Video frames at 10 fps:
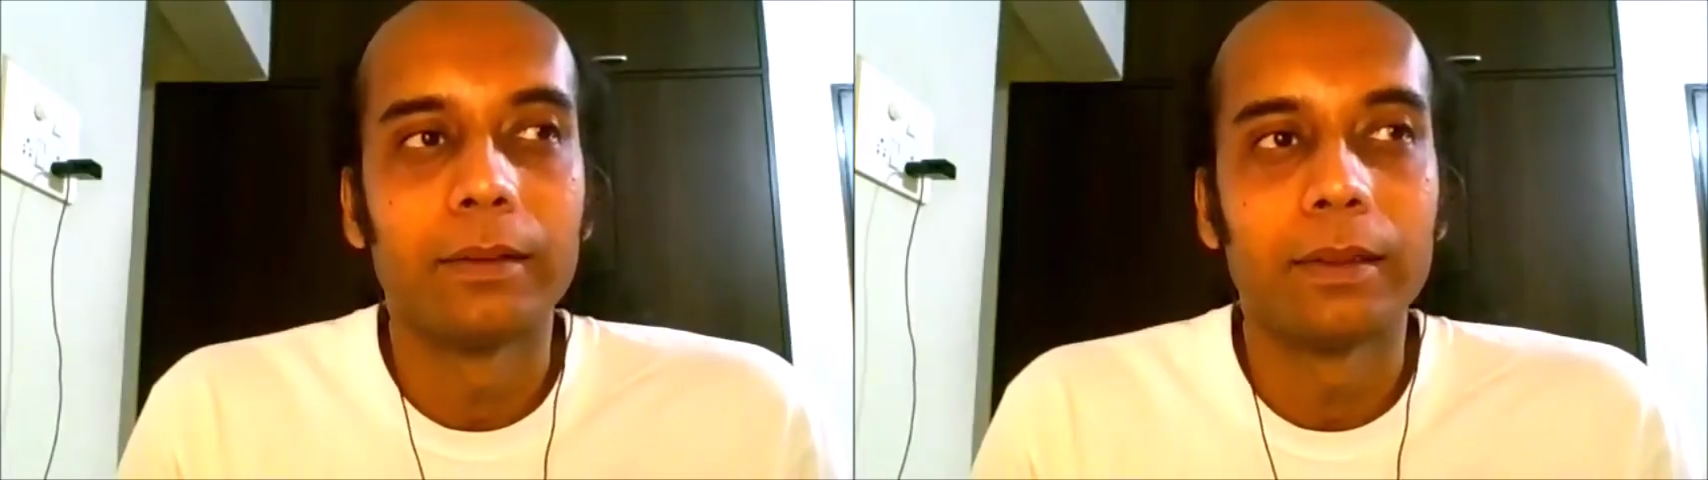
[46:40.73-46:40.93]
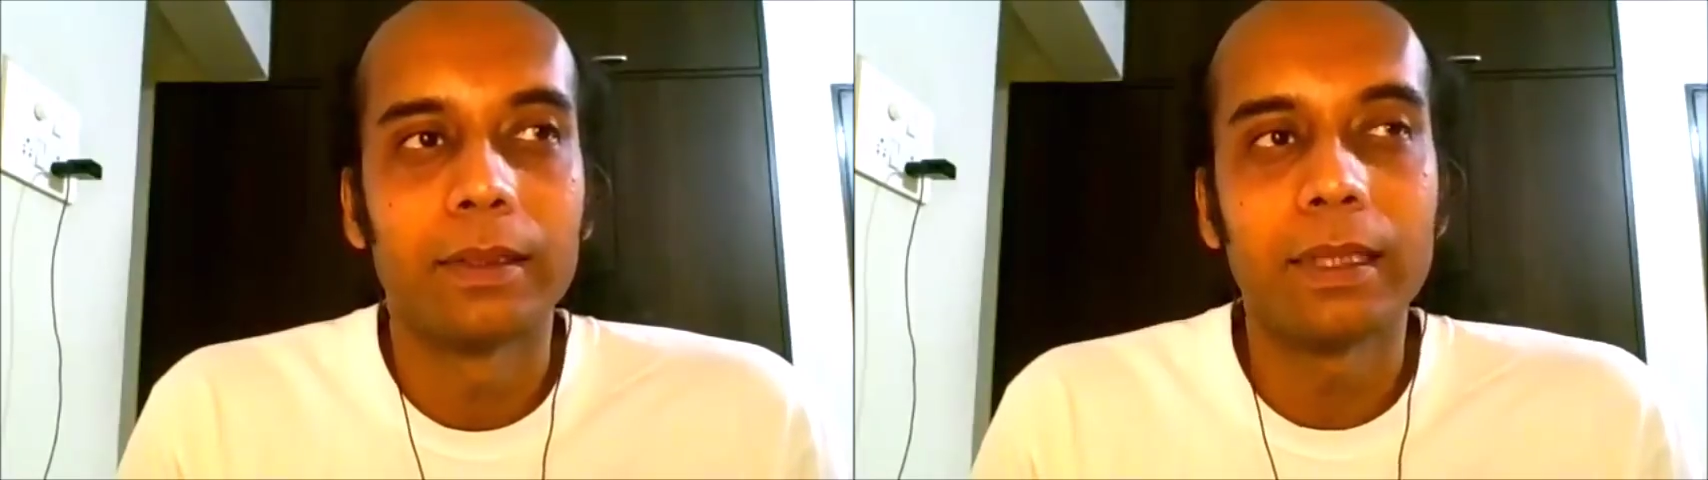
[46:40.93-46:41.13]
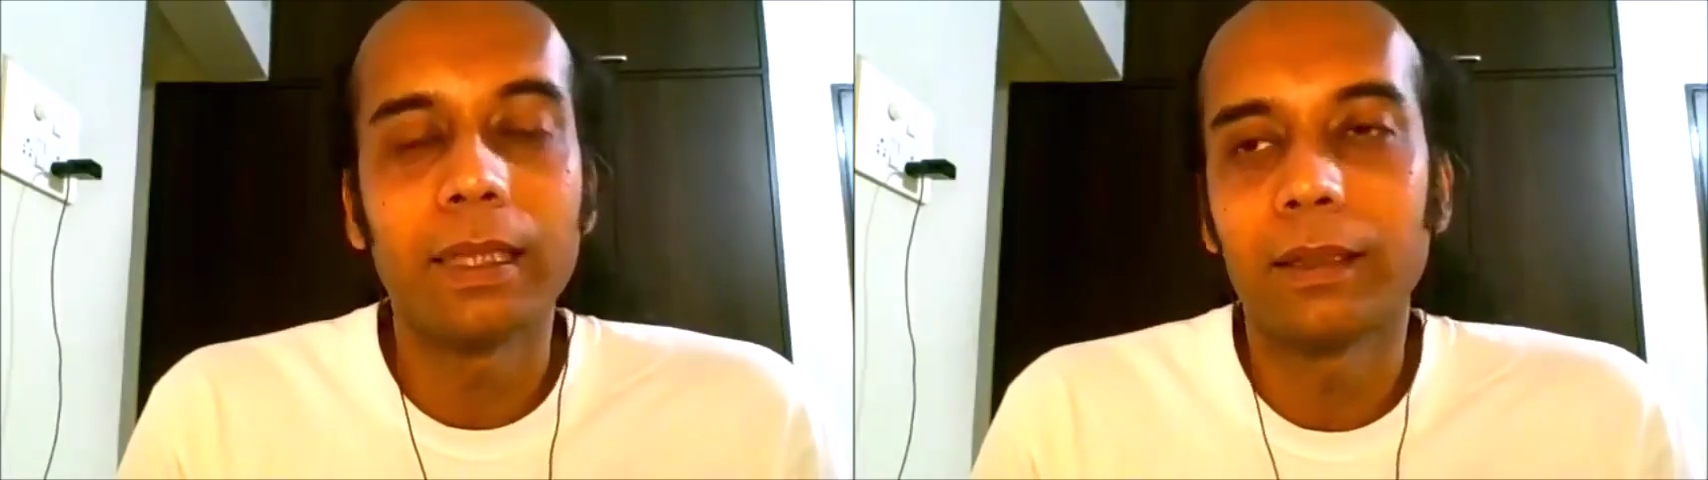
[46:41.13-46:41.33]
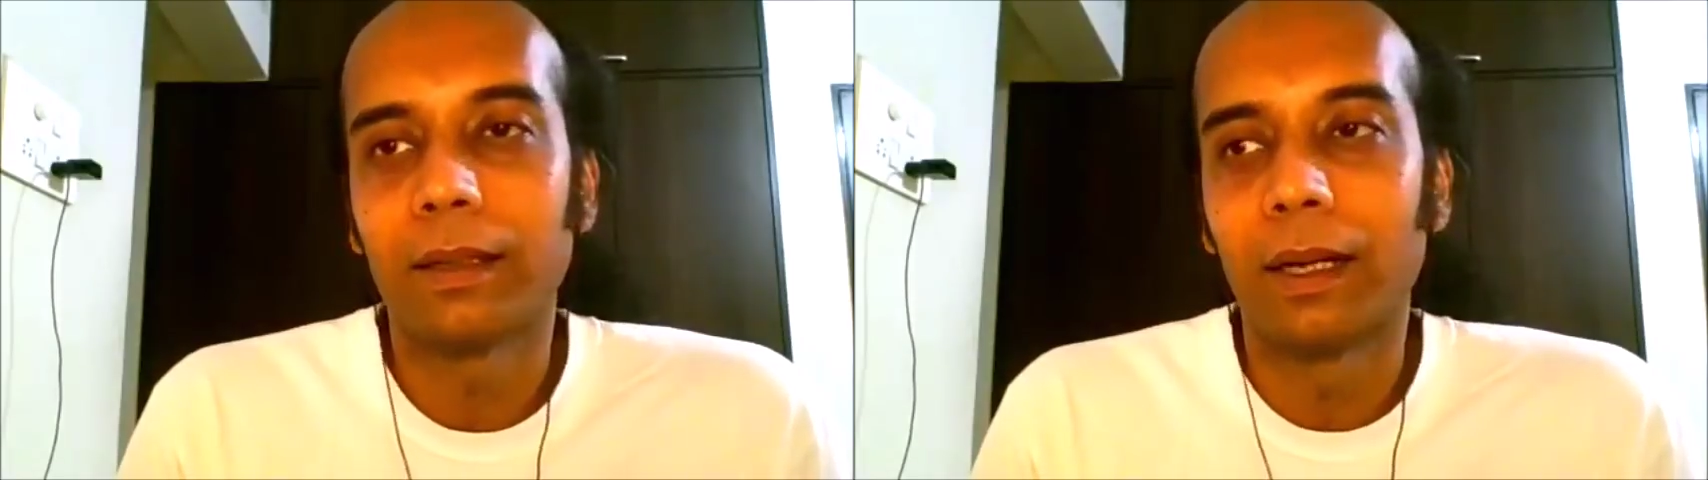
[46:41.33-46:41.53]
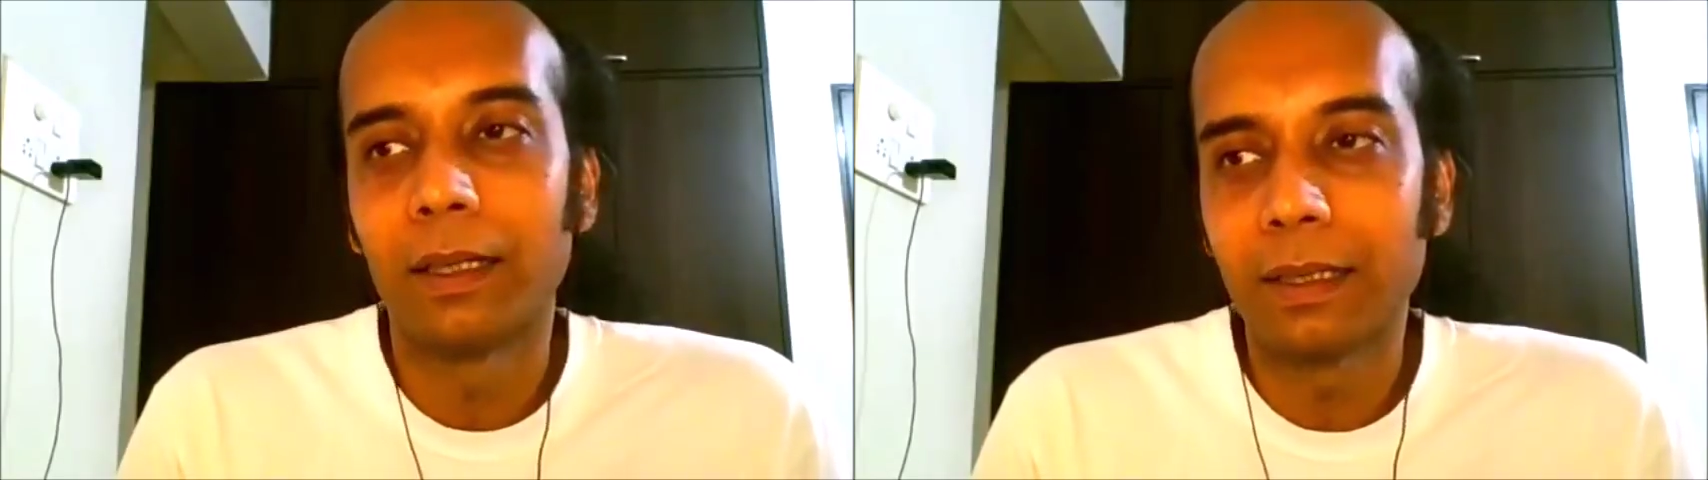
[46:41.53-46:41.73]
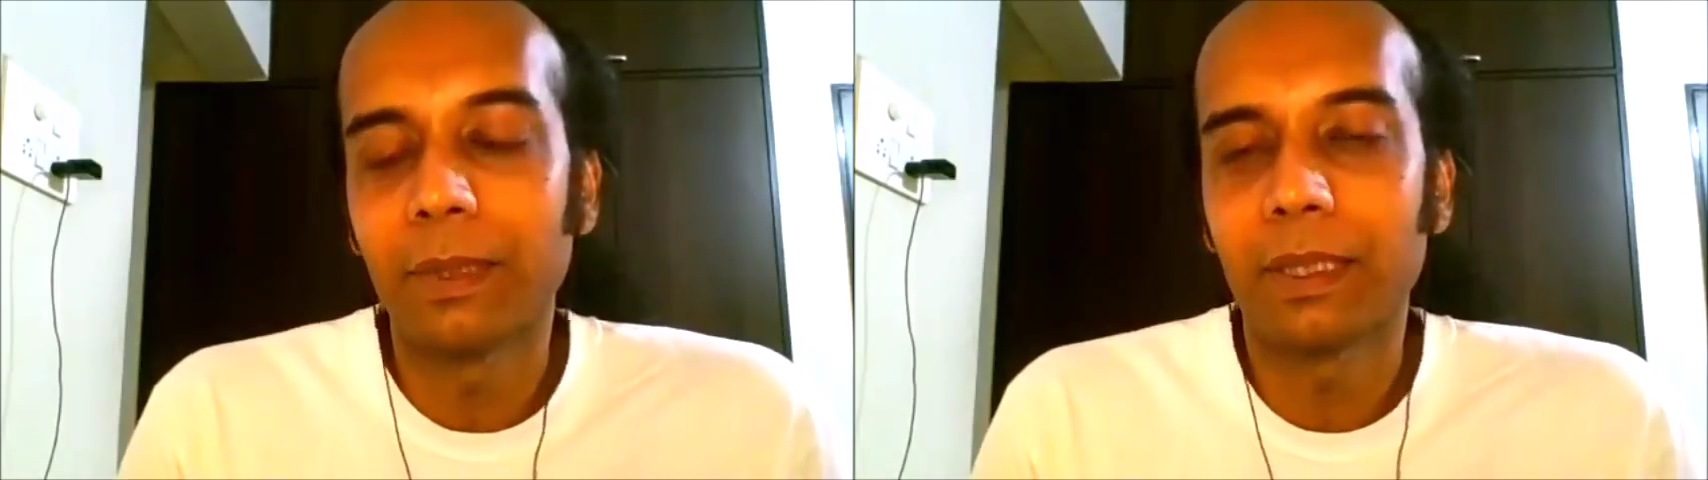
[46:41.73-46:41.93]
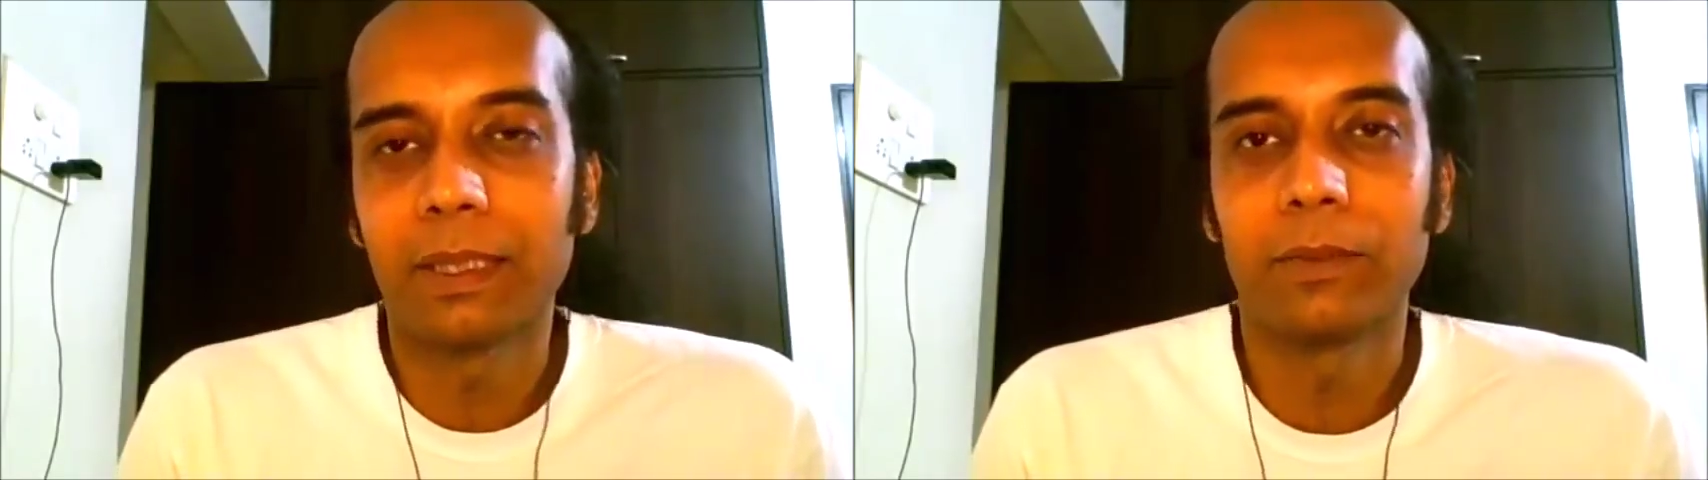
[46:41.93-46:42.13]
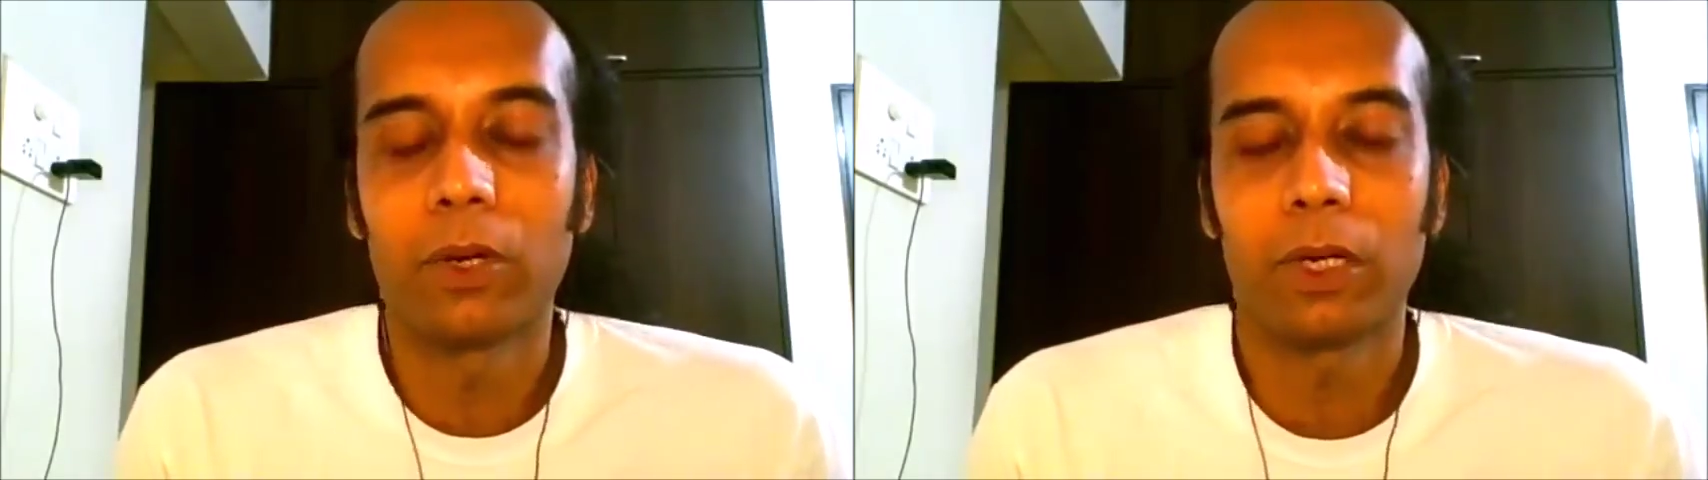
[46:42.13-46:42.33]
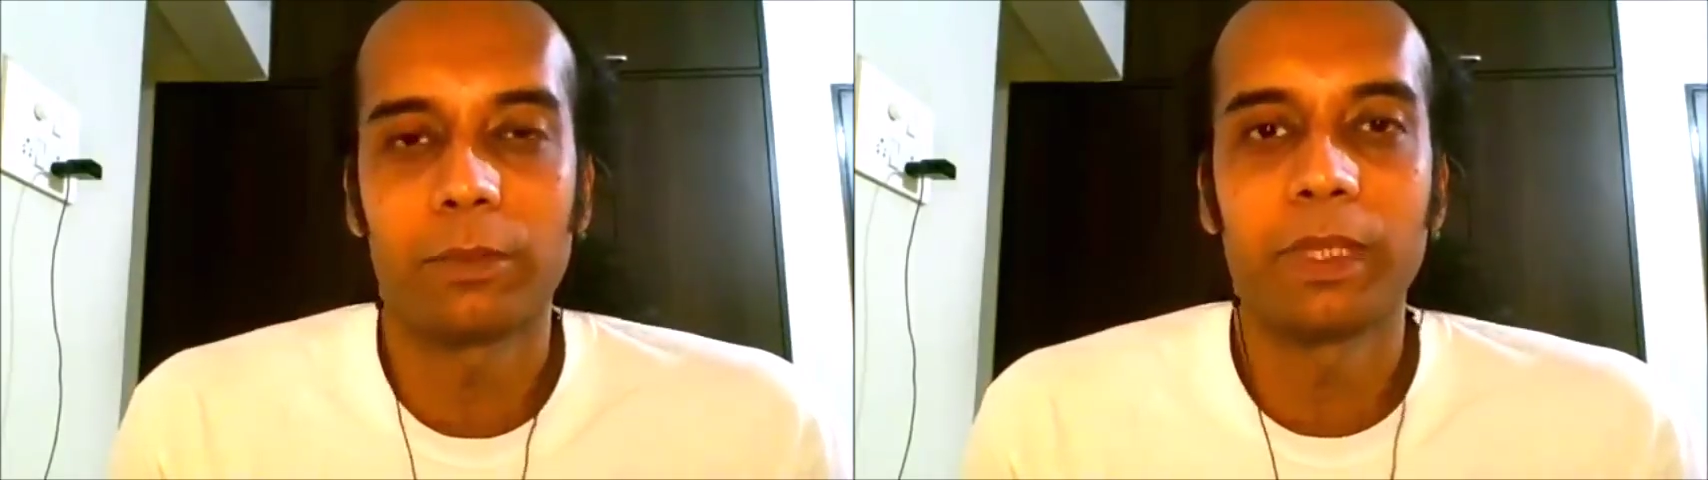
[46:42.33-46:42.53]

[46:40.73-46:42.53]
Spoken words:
see, ultimately what